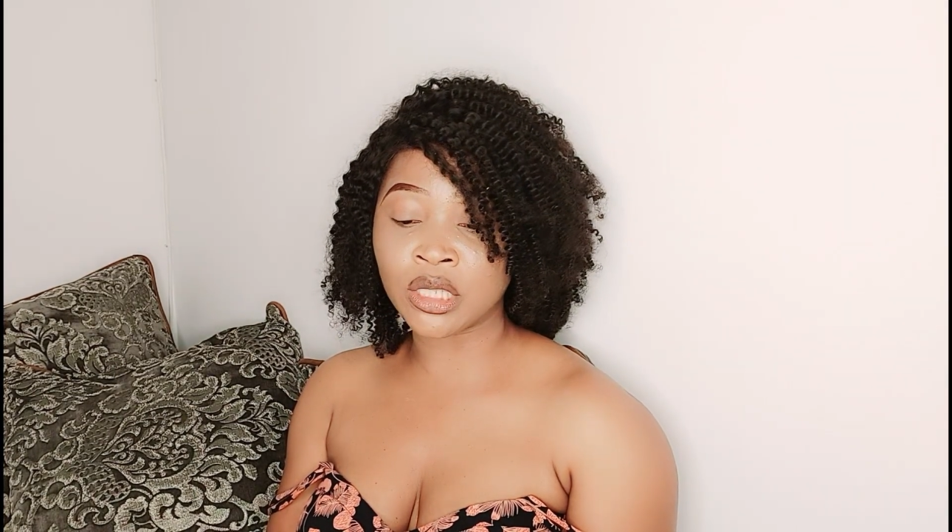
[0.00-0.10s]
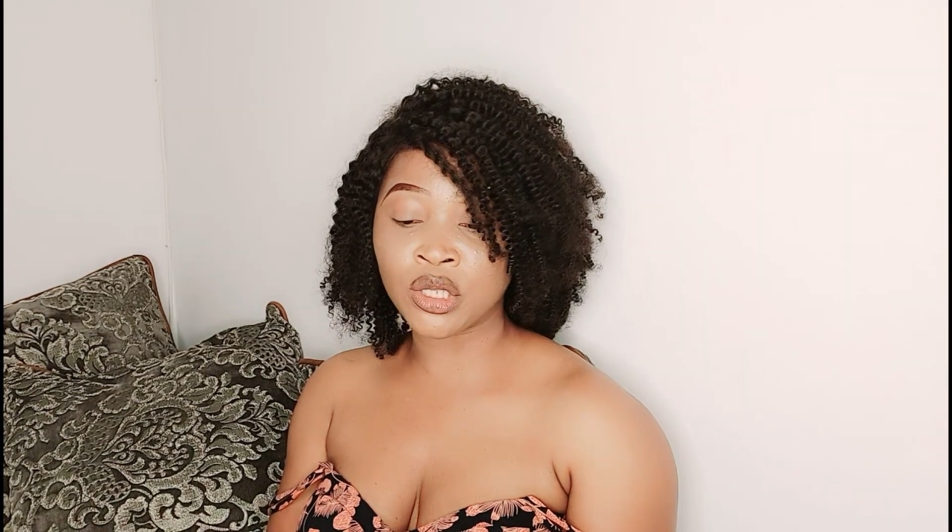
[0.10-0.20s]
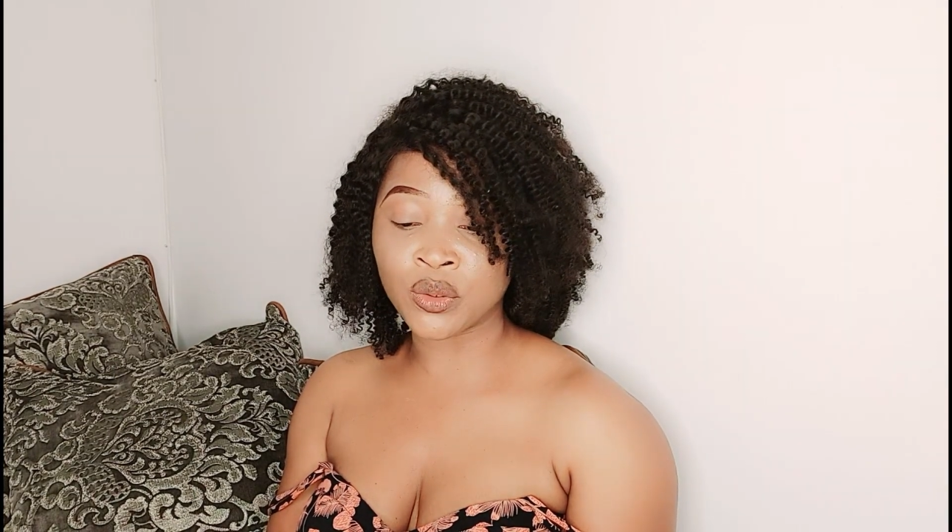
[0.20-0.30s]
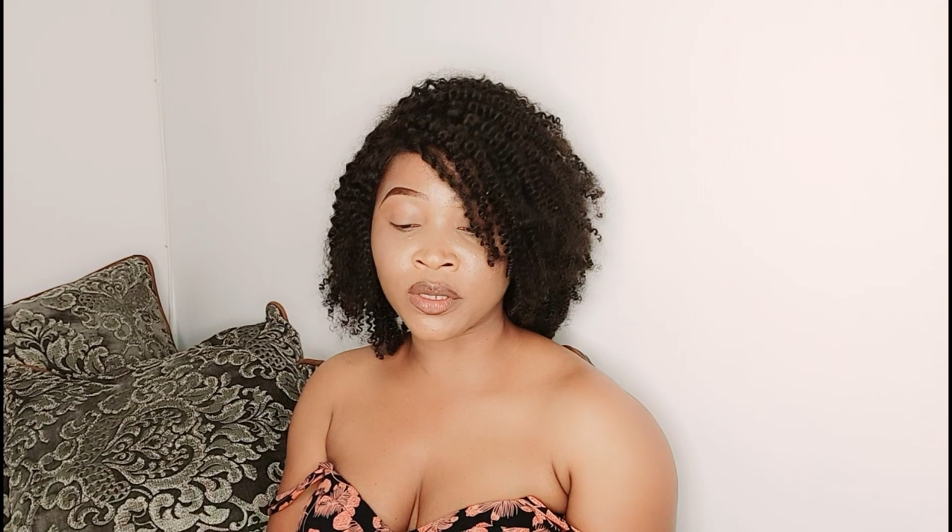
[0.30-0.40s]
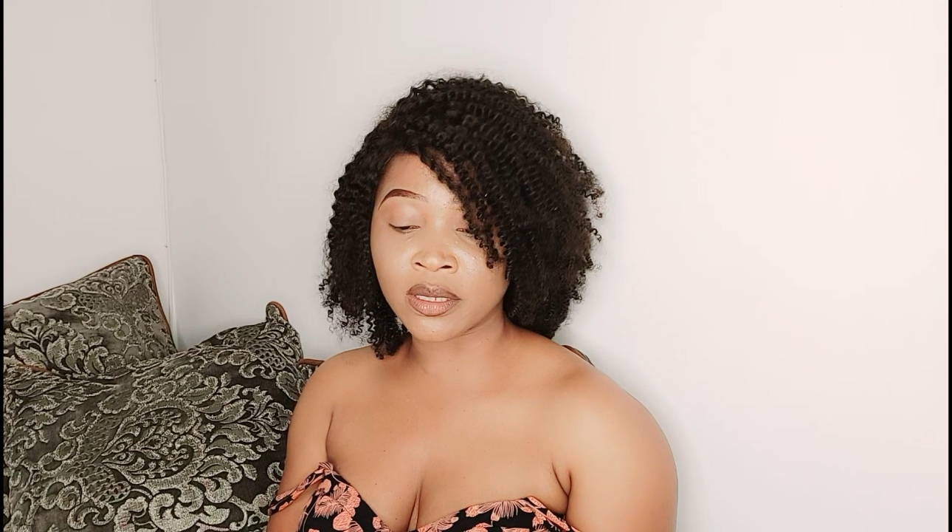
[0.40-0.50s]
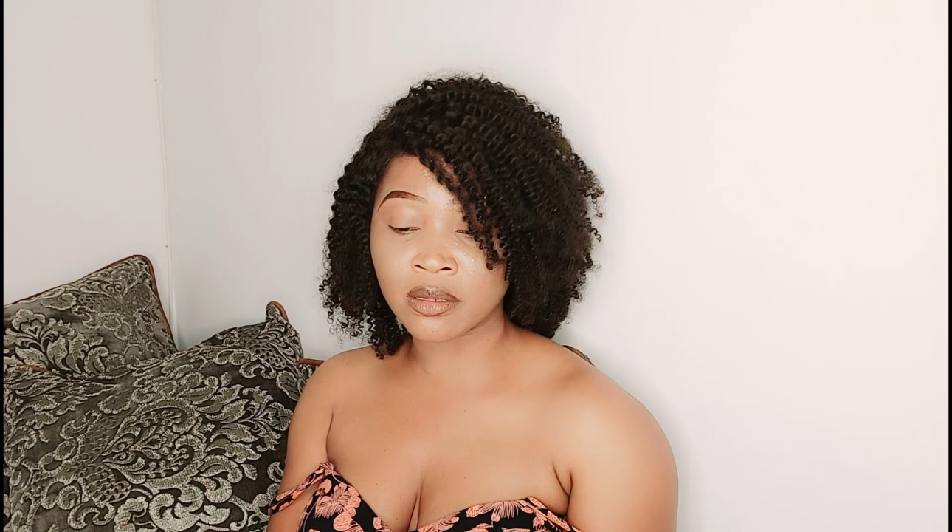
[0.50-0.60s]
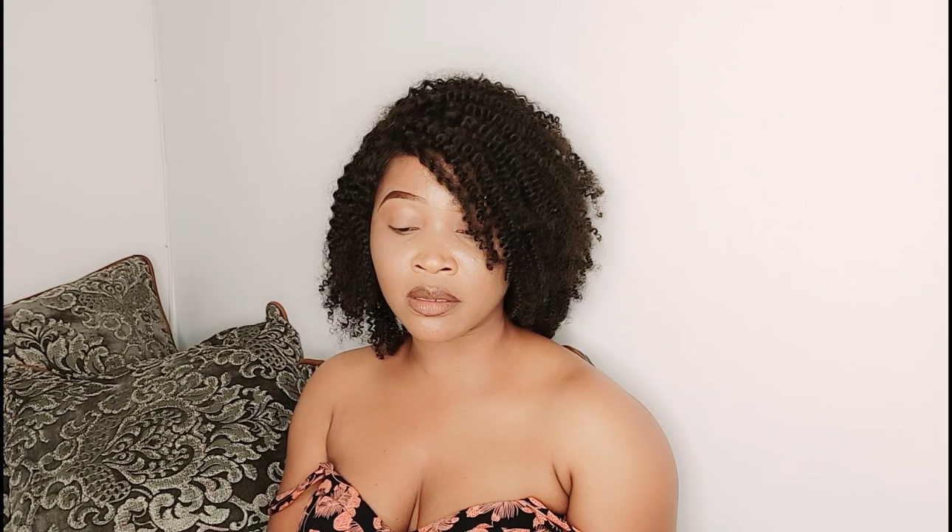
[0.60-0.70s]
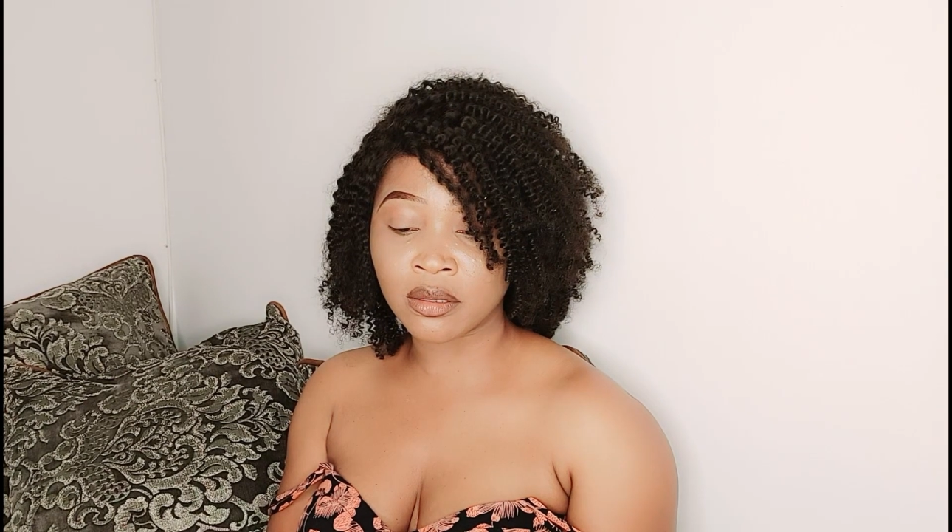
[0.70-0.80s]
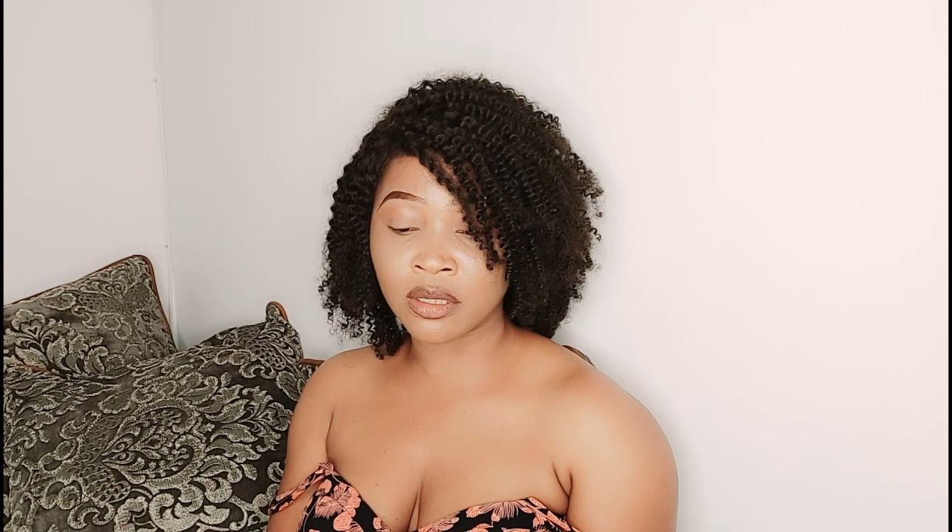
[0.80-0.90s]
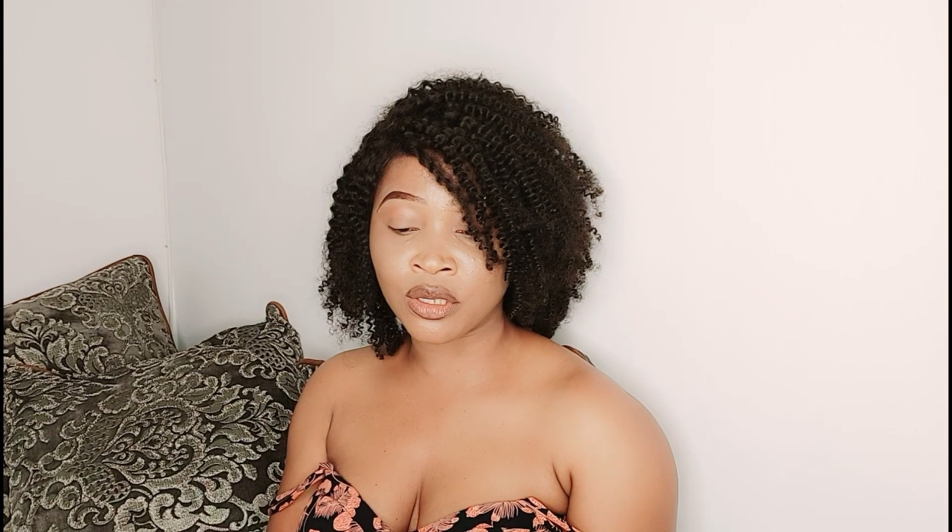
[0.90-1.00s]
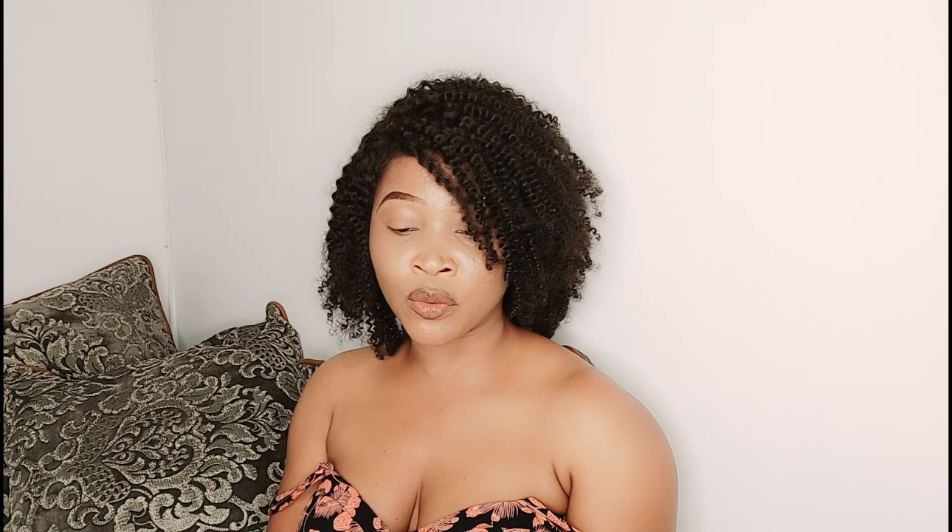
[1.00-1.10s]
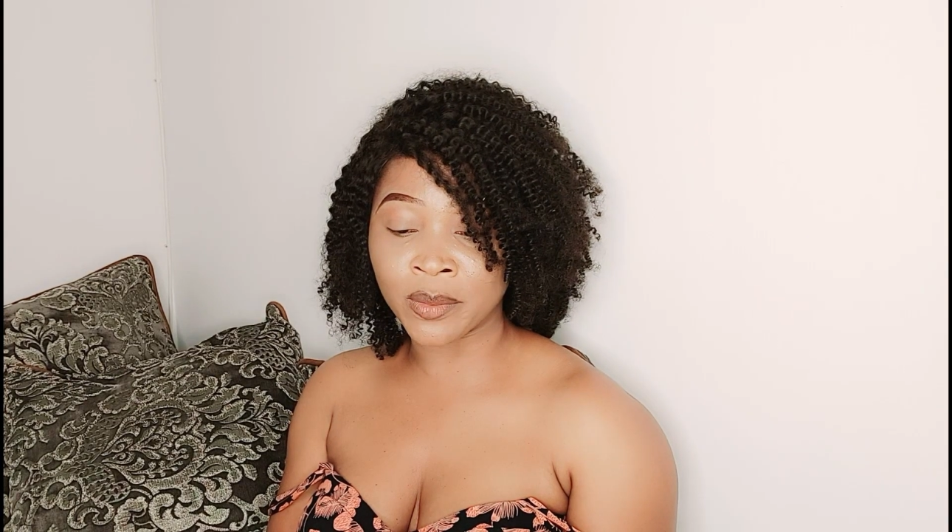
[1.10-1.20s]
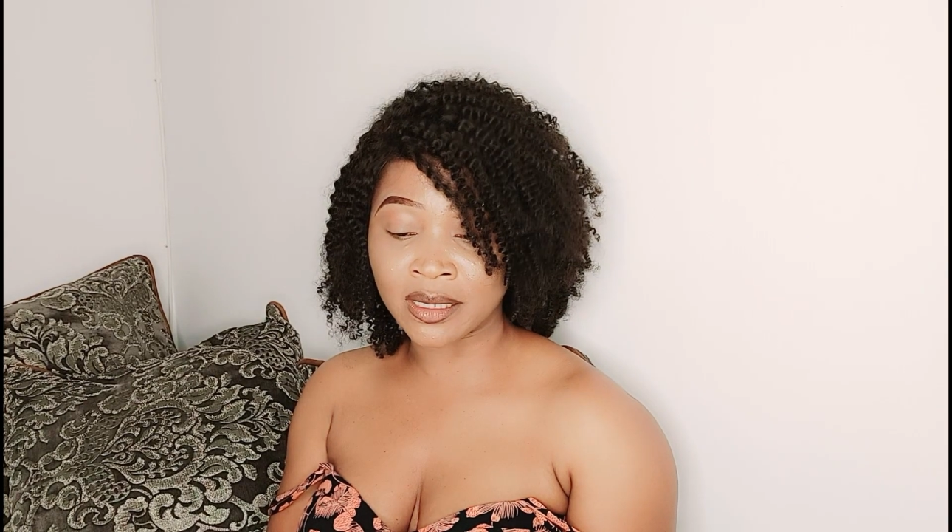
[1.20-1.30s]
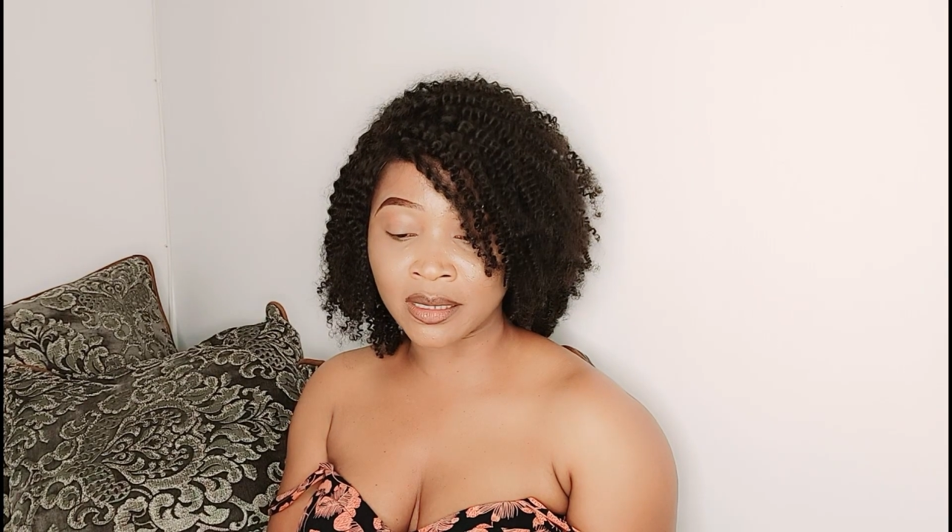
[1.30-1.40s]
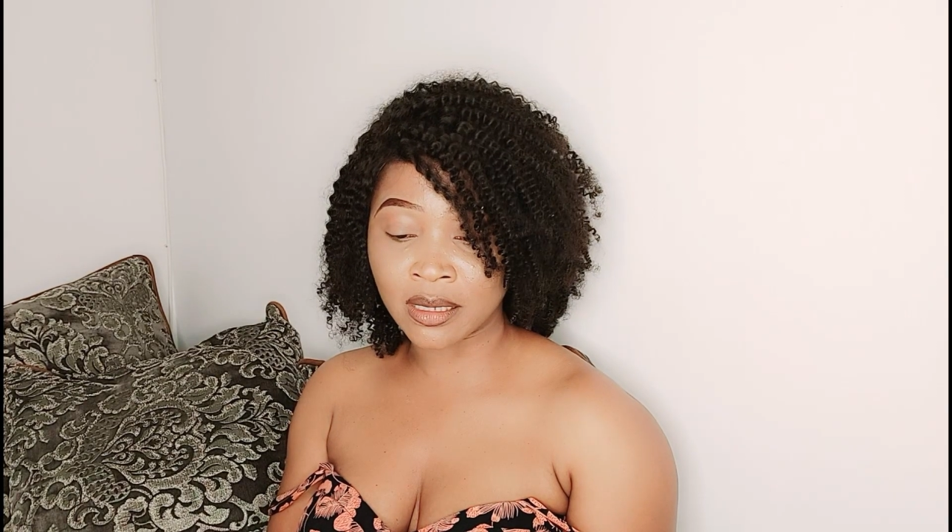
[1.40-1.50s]

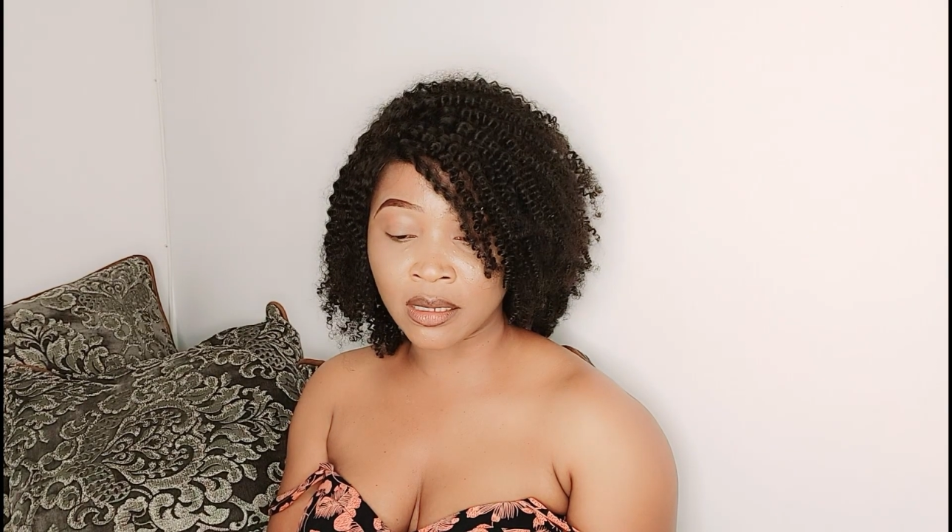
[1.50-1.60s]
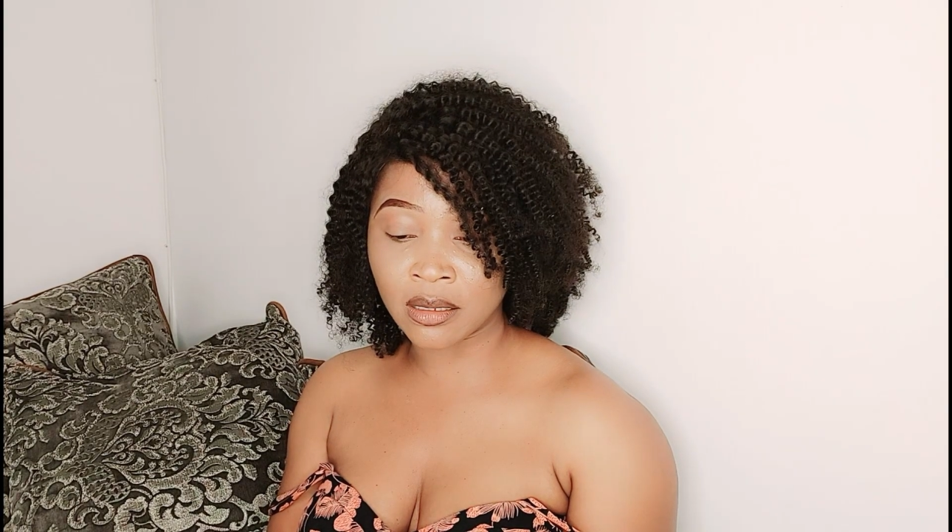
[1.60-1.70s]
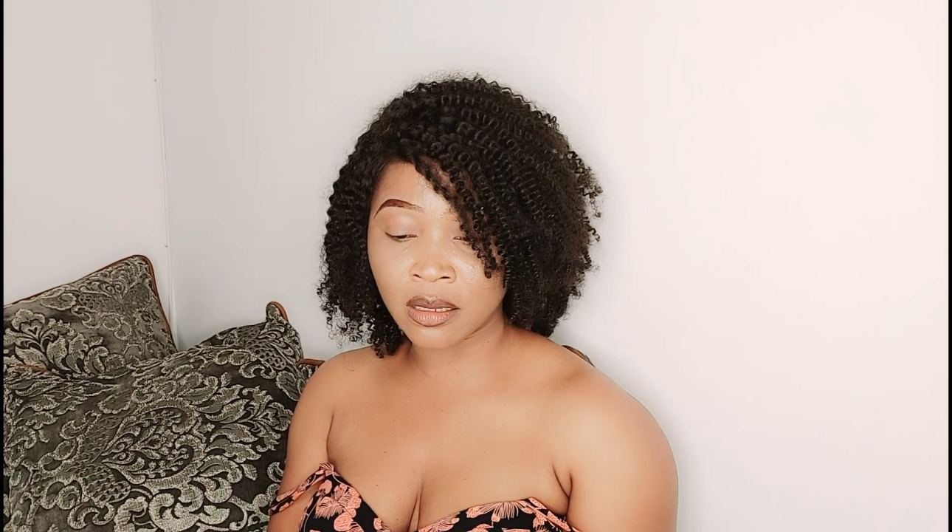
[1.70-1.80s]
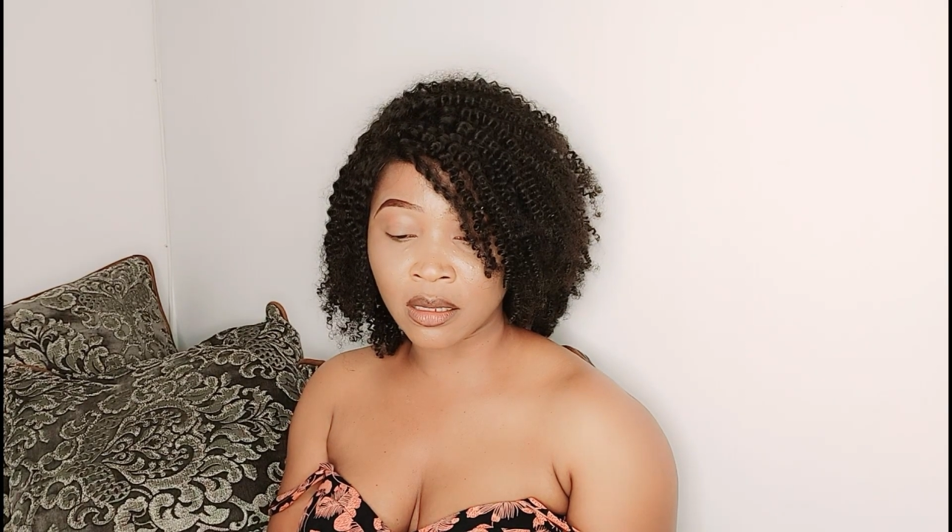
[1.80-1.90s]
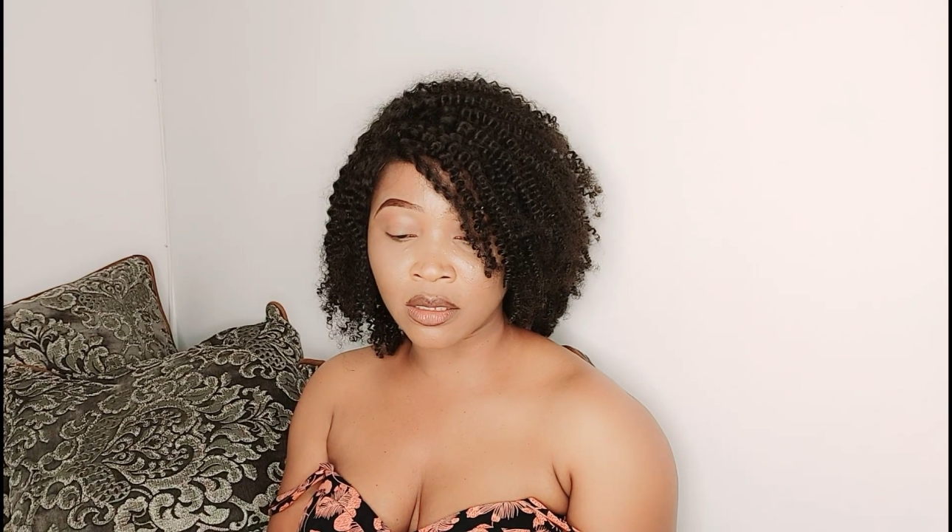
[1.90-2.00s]
neomycin,